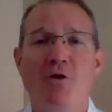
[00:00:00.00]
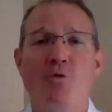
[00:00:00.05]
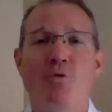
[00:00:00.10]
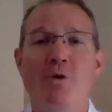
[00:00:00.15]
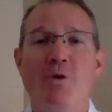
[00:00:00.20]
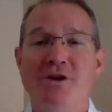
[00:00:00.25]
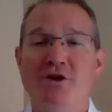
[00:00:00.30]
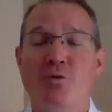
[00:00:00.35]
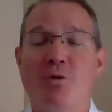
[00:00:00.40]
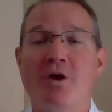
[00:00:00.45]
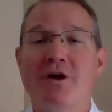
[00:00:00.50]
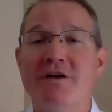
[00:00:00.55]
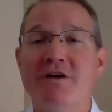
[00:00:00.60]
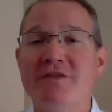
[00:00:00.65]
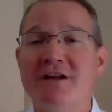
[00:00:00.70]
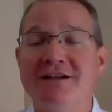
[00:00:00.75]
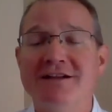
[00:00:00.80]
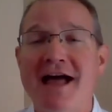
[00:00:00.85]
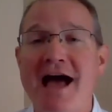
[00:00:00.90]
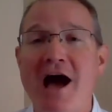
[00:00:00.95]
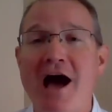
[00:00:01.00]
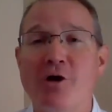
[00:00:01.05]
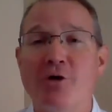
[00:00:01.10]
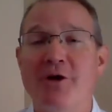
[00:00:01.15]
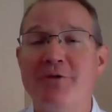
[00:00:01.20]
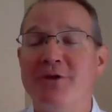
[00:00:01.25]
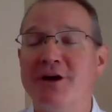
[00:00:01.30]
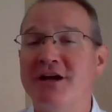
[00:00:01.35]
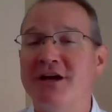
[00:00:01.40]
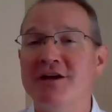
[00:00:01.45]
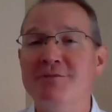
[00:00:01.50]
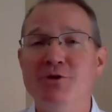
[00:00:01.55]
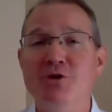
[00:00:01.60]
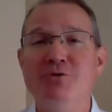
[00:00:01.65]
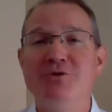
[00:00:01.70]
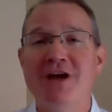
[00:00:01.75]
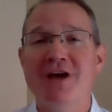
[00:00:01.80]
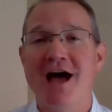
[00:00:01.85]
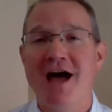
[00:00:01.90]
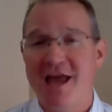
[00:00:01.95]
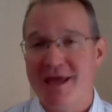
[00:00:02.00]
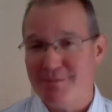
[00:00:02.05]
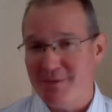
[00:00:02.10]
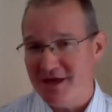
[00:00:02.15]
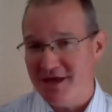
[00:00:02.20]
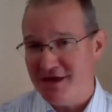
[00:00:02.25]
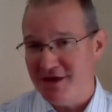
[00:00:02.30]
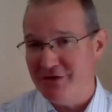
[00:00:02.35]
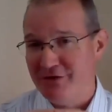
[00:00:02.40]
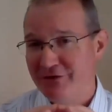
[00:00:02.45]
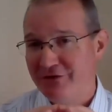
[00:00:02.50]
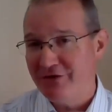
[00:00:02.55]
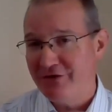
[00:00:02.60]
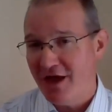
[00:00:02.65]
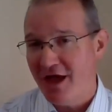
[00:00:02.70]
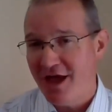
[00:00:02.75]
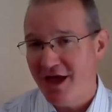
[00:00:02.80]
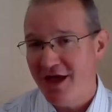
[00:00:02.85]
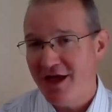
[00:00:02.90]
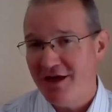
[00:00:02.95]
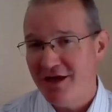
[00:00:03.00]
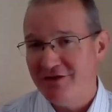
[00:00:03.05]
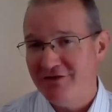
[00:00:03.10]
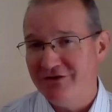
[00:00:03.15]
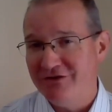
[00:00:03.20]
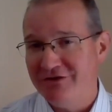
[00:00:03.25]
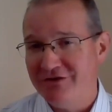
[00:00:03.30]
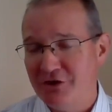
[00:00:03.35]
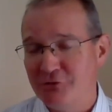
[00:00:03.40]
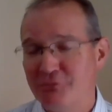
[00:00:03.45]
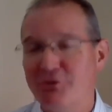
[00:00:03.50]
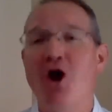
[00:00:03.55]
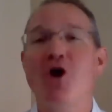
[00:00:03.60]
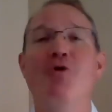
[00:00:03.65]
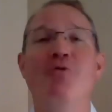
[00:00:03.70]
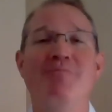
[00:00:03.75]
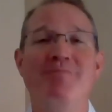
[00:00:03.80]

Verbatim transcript: When you work in the cloud, the commute time is zero.